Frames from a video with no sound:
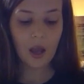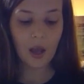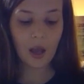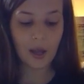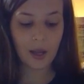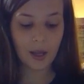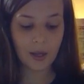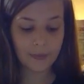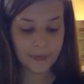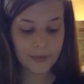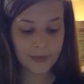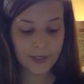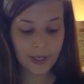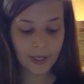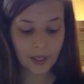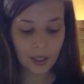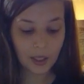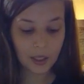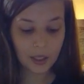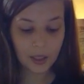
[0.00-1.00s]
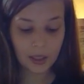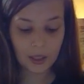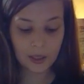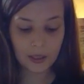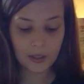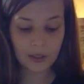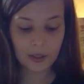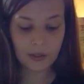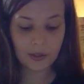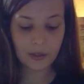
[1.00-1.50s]
Second
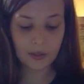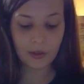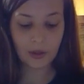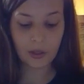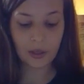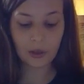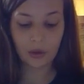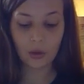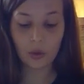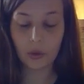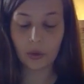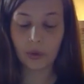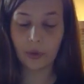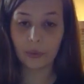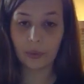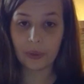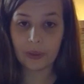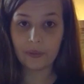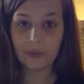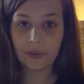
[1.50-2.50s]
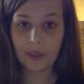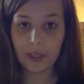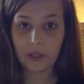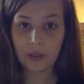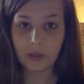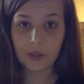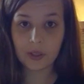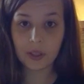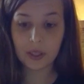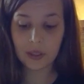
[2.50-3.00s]
is the coral reef
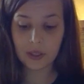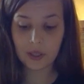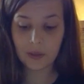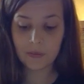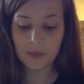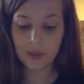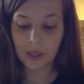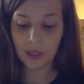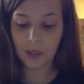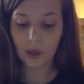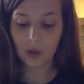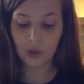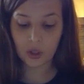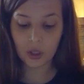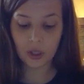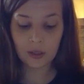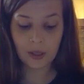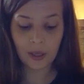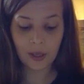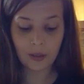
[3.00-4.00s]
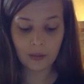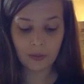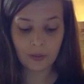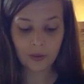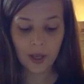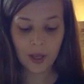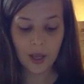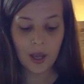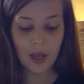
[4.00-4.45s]
ecosystems, like ocean life.